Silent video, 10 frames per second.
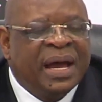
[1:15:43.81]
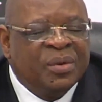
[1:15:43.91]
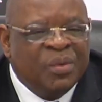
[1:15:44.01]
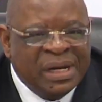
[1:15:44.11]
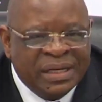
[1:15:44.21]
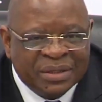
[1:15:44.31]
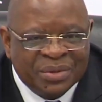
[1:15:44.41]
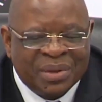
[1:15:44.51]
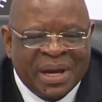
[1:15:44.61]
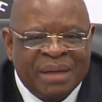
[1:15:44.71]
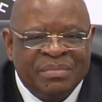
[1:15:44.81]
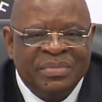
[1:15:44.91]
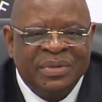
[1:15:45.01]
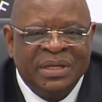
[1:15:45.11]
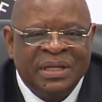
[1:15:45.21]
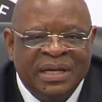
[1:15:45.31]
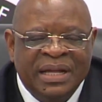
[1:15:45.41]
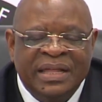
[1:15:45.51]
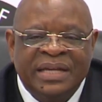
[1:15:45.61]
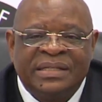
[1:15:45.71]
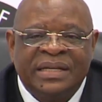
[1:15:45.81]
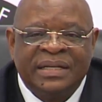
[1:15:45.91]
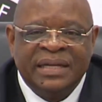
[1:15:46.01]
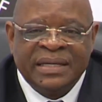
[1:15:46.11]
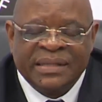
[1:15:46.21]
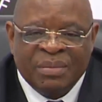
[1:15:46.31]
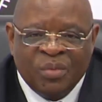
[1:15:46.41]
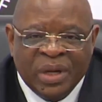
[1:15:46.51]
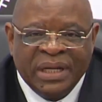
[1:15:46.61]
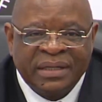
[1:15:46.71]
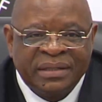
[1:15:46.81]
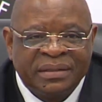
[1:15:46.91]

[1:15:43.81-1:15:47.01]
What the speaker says: "Are you willing to come?" And they said, "Yes, I'm willing."